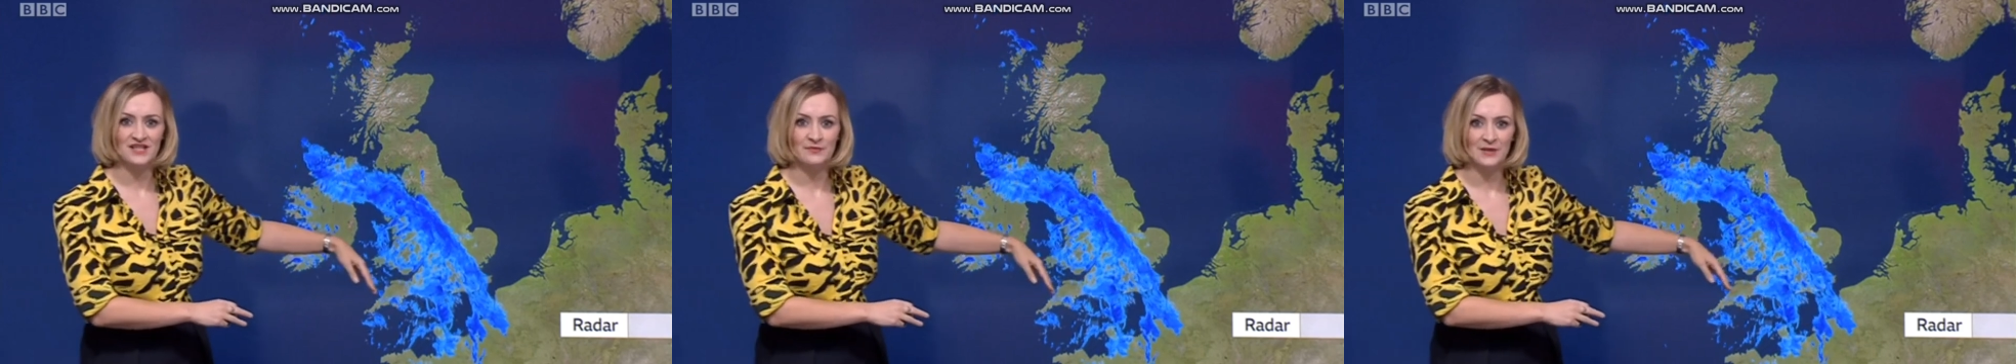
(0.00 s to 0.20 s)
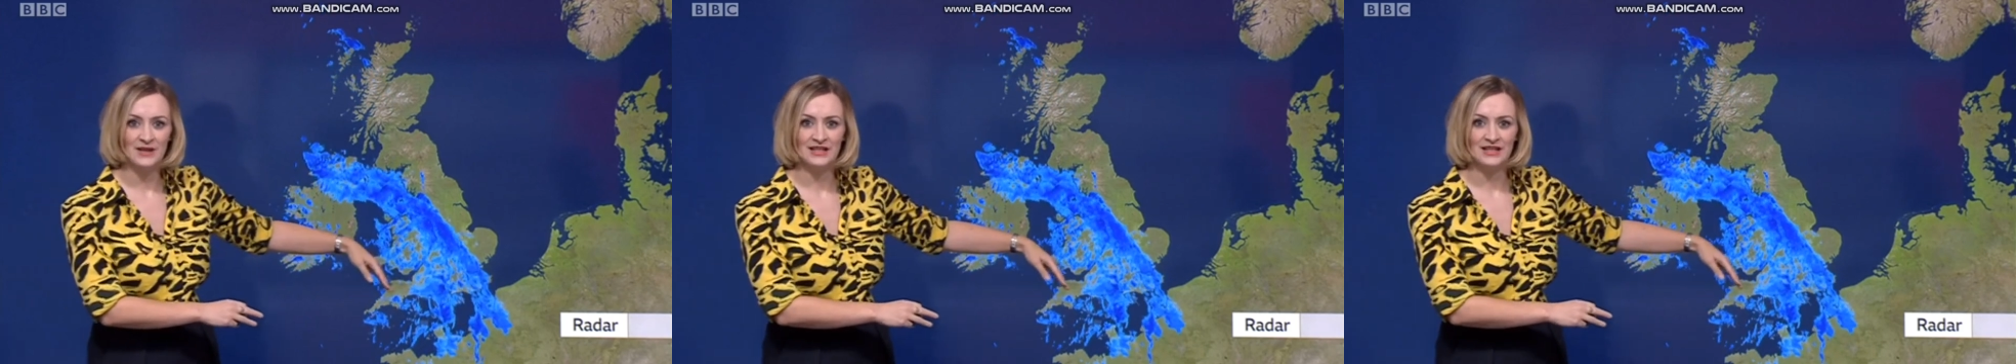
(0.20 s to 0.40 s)

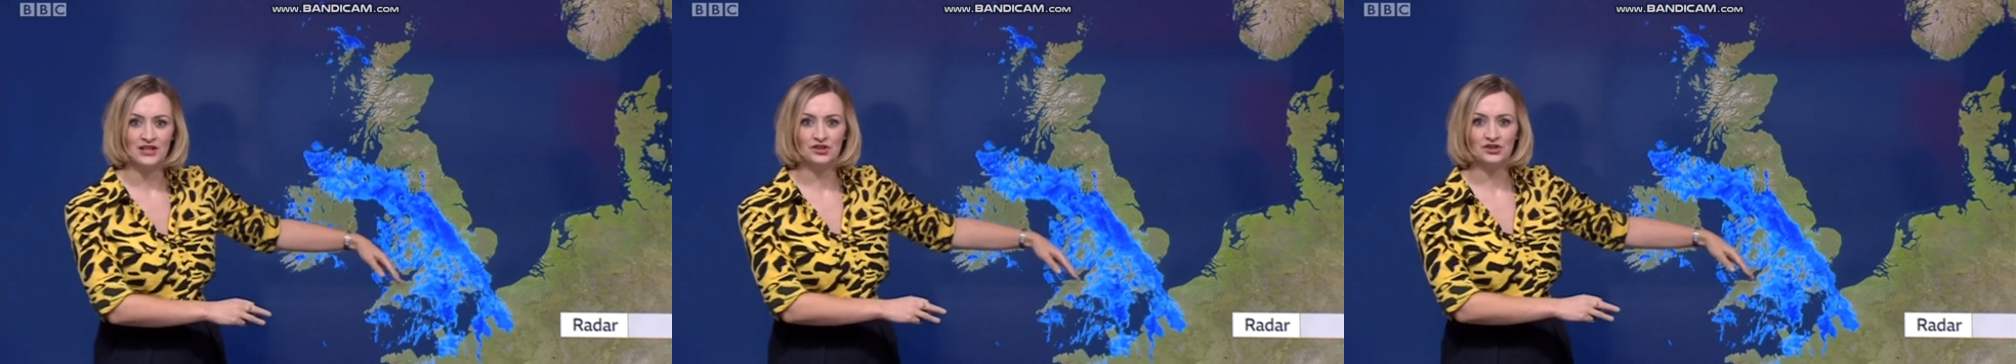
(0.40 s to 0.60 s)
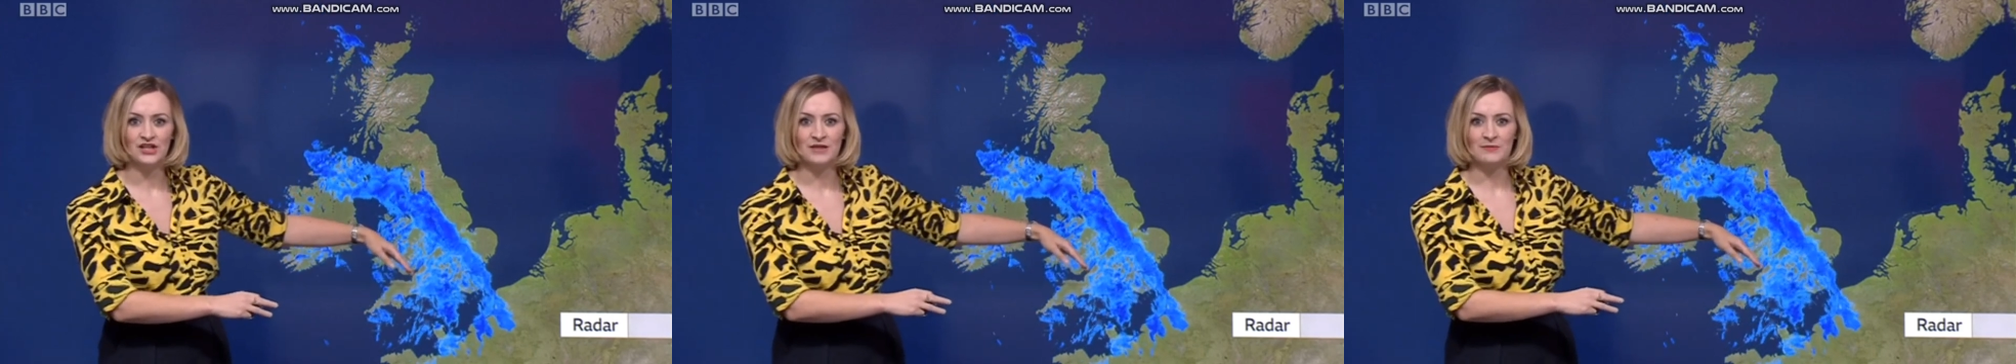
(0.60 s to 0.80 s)
It's
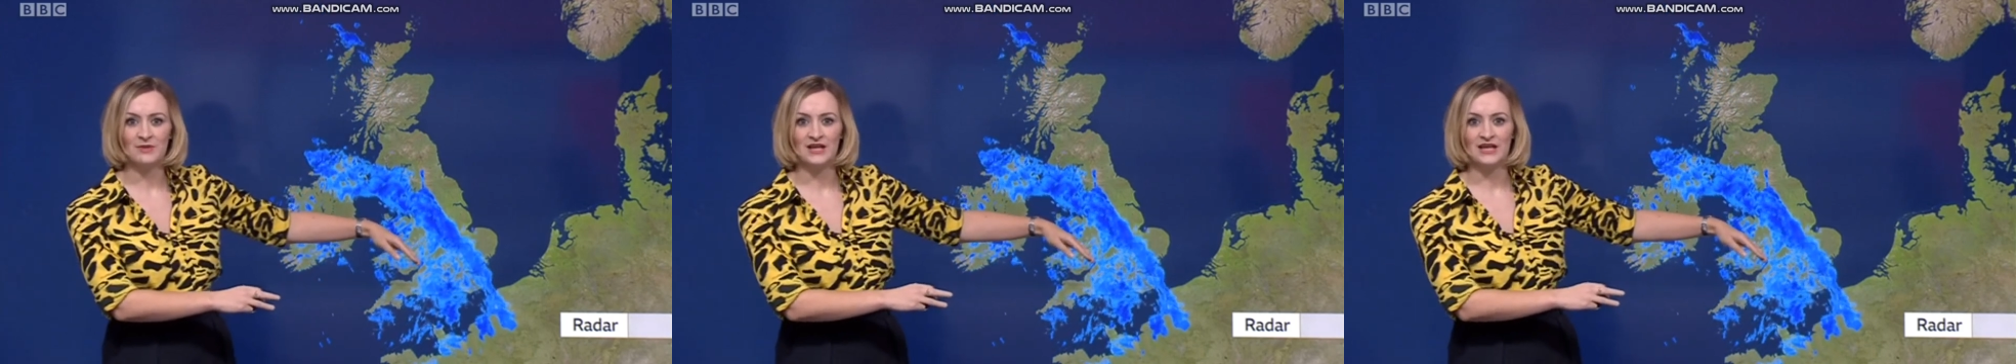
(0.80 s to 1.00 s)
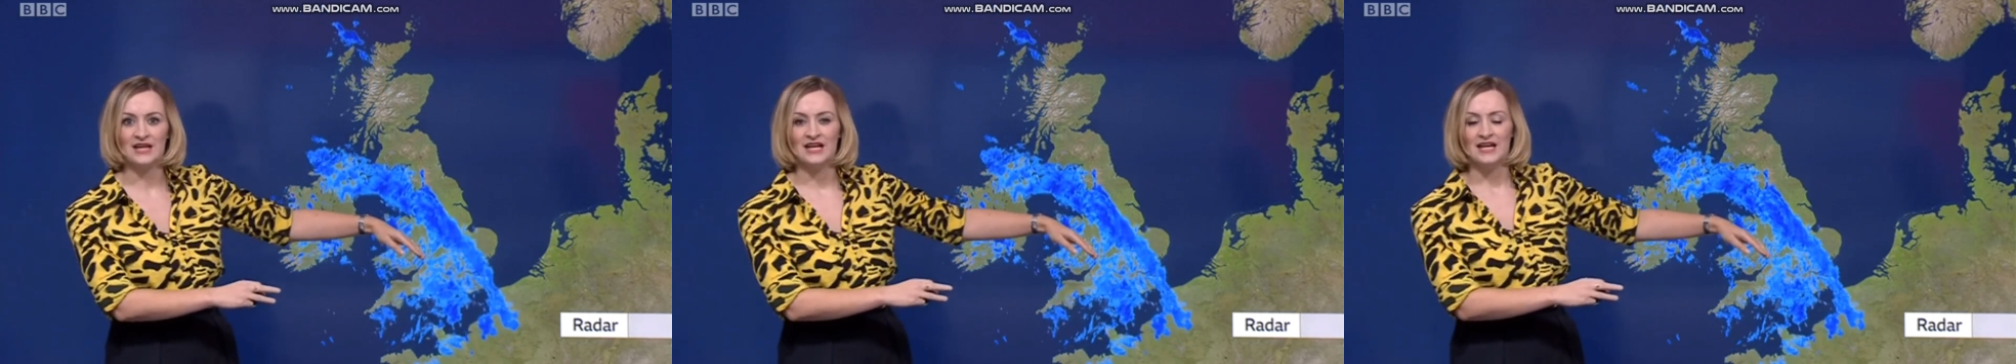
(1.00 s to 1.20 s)
been
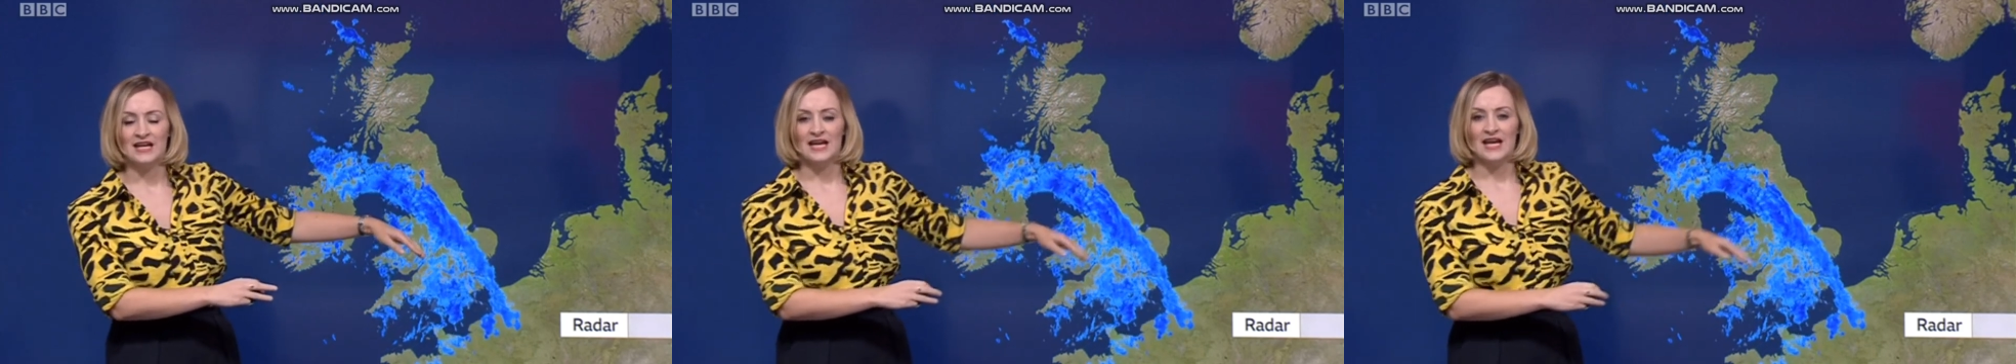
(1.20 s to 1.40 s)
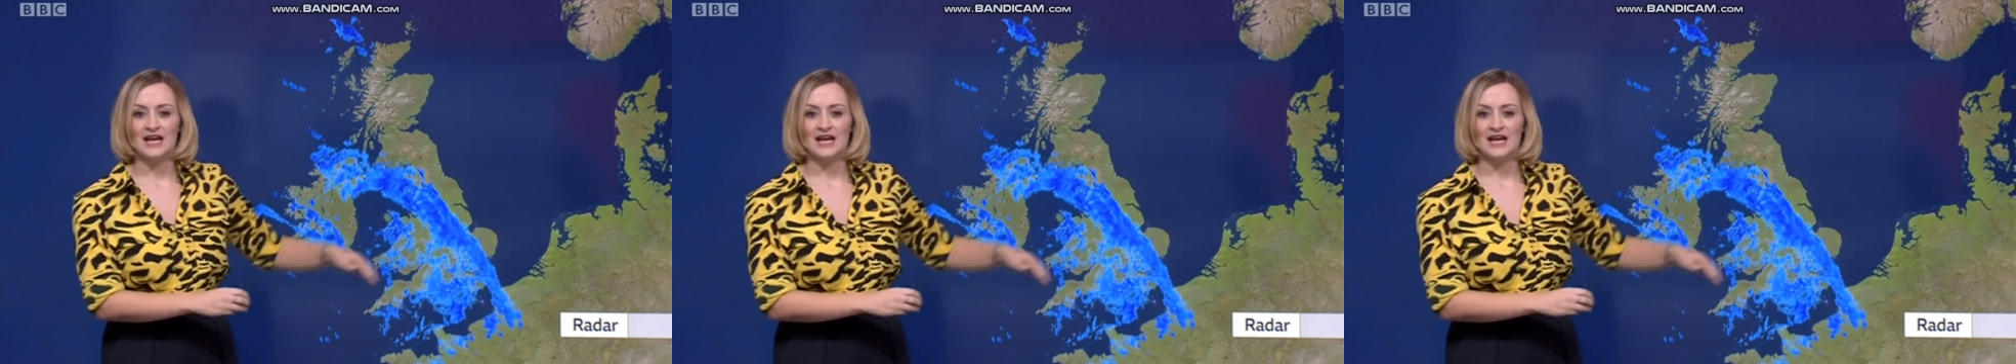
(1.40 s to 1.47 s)
creeping